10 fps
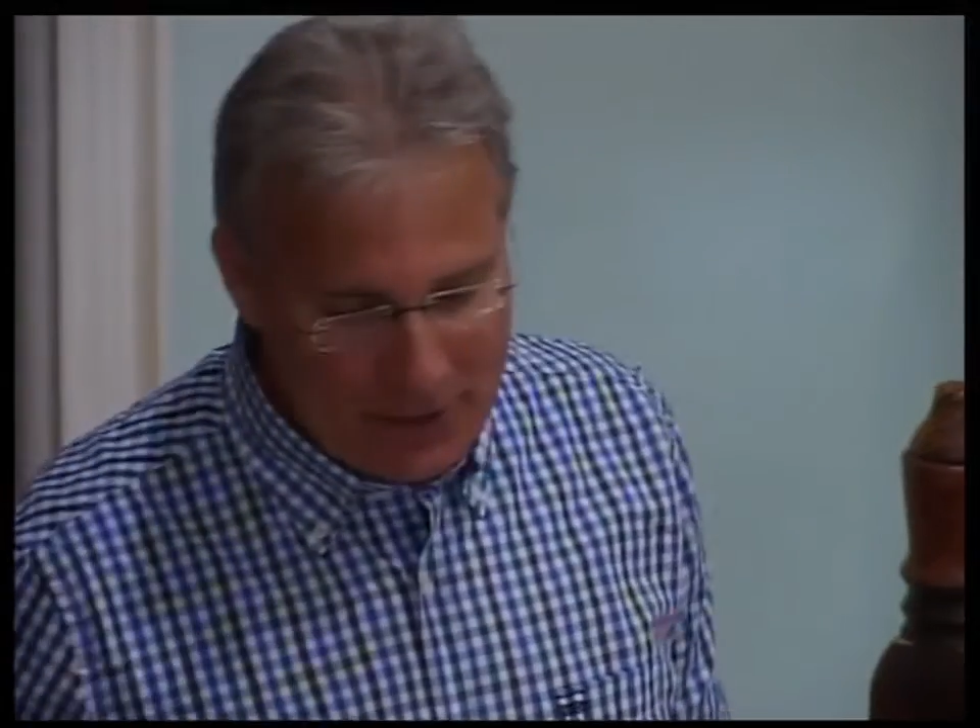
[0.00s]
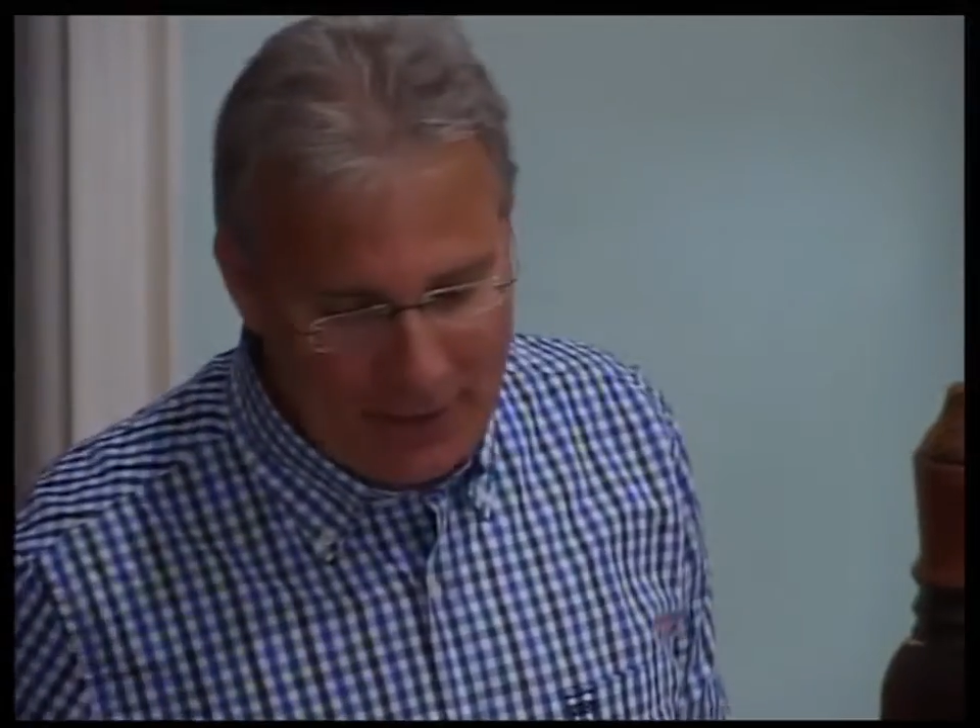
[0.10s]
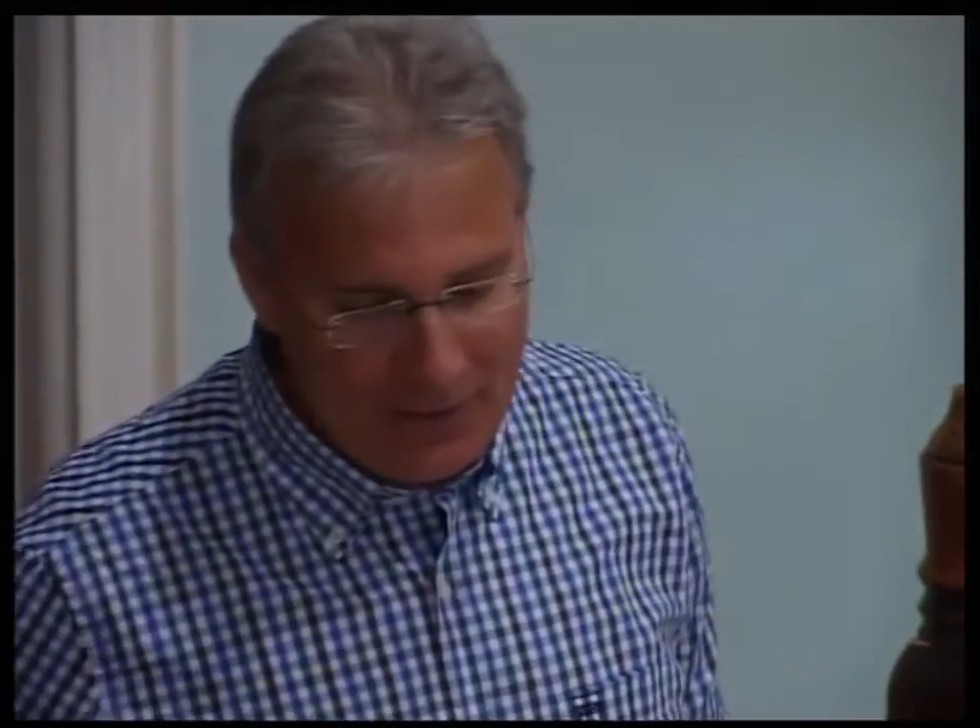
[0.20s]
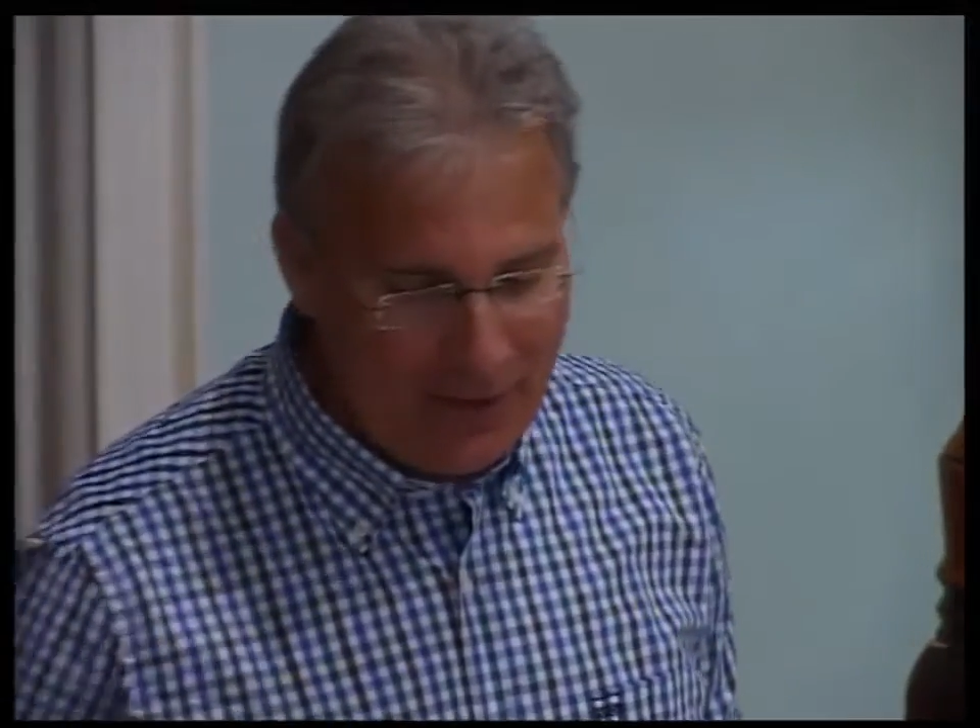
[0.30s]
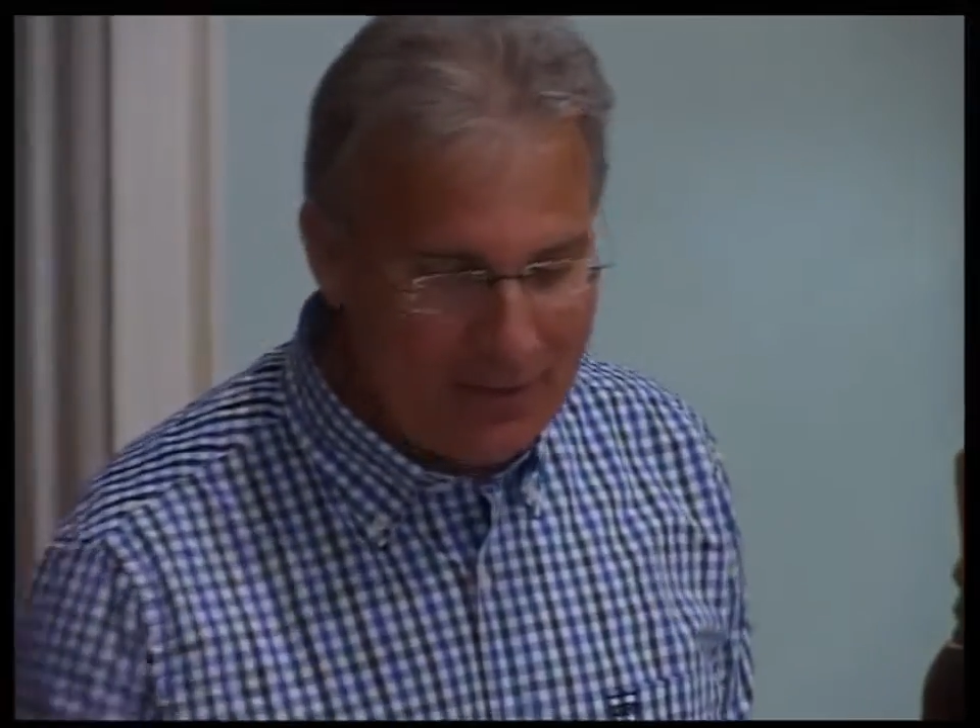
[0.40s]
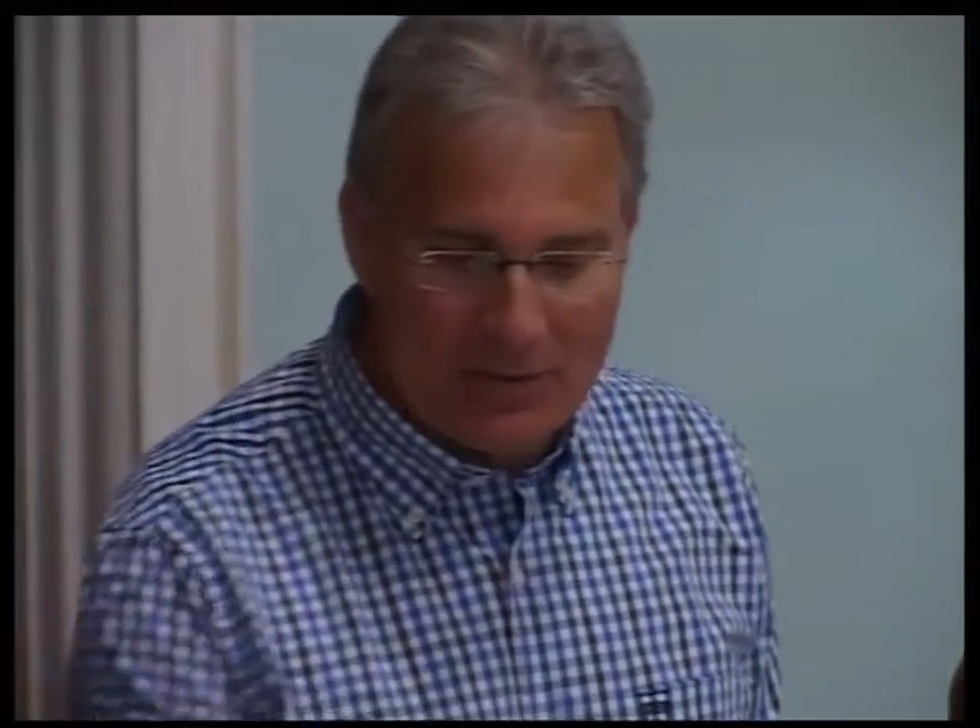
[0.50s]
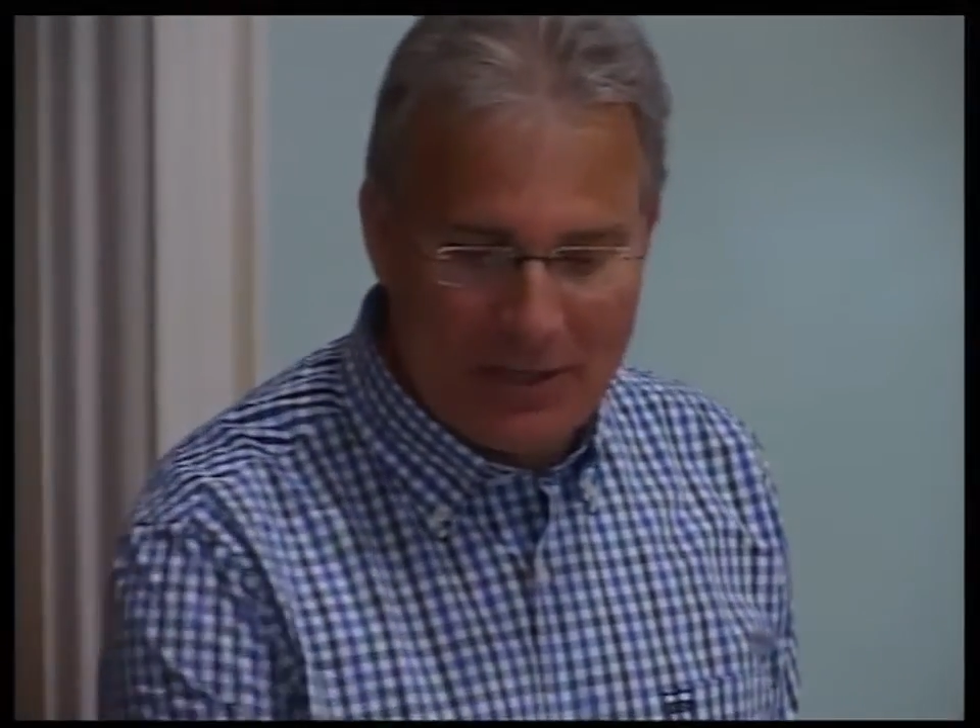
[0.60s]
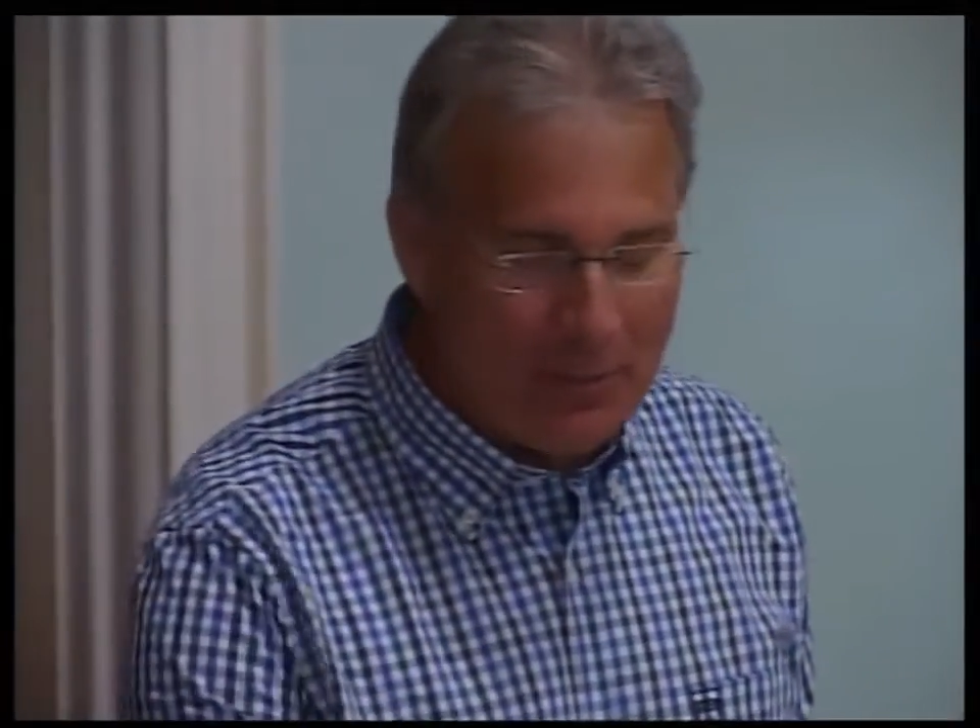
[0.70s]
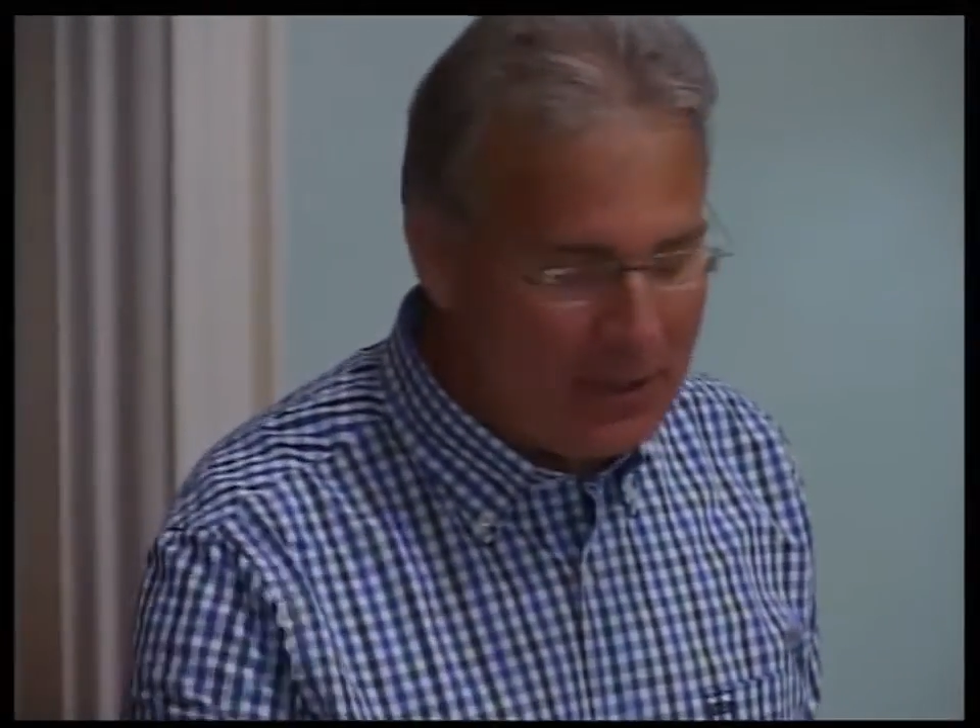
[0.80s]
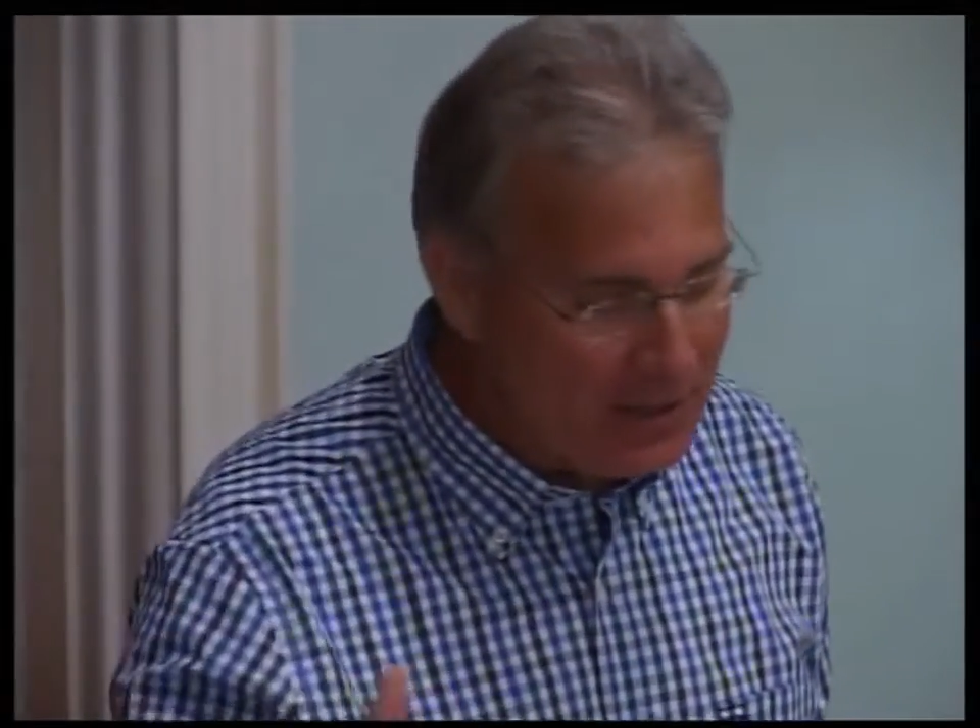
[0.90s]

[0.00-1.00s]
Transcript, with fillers: and, and somebody